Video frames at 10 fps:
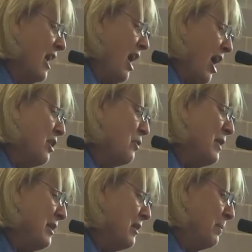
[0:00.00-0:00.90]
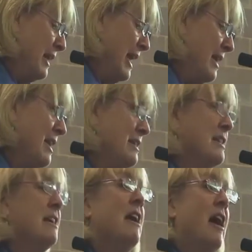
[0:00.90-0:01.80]
a greener planet,
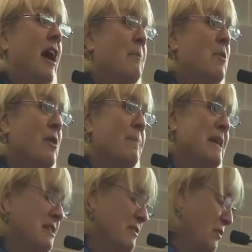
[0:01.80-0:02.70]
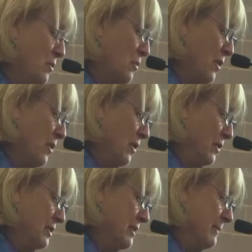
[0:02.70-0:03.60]
a more peaceful world.